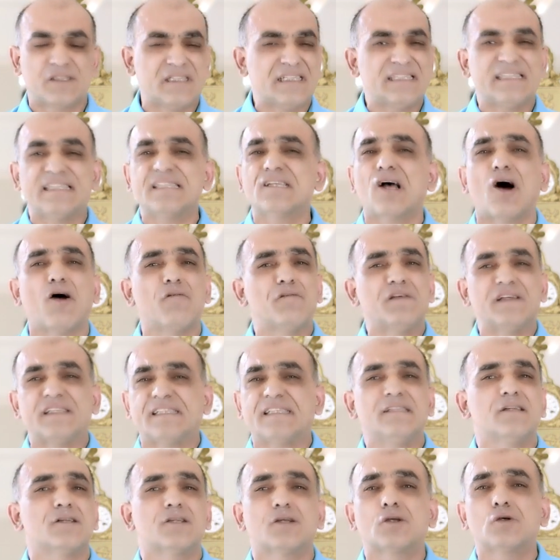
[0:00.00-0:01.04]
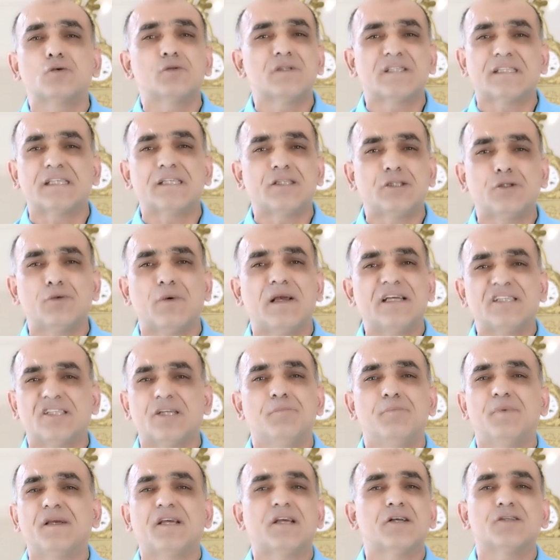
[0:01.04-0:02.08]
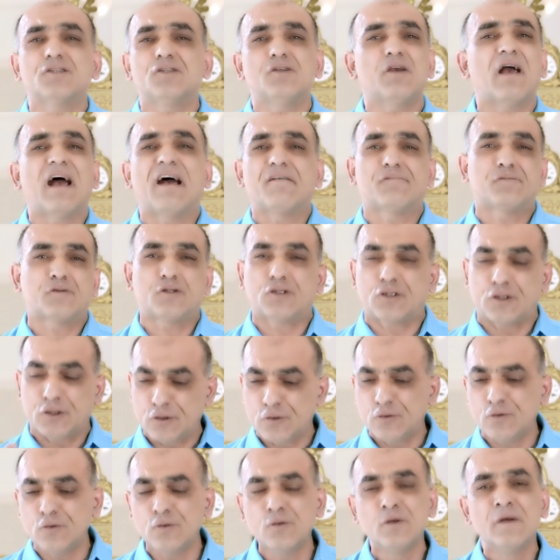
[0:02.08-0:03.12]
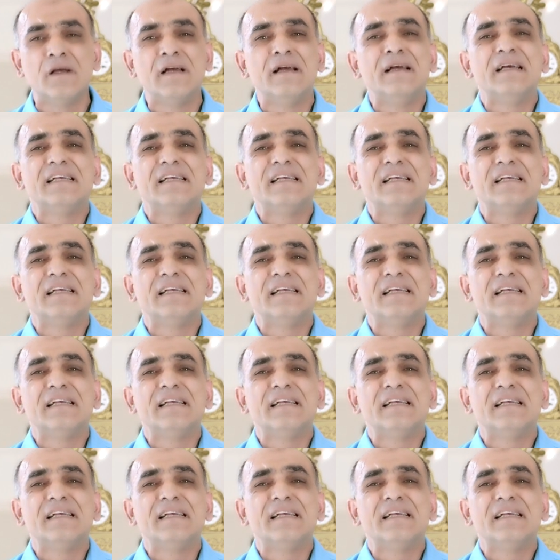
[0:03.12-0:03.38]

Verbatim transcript: This is obviously not a good situation because you have two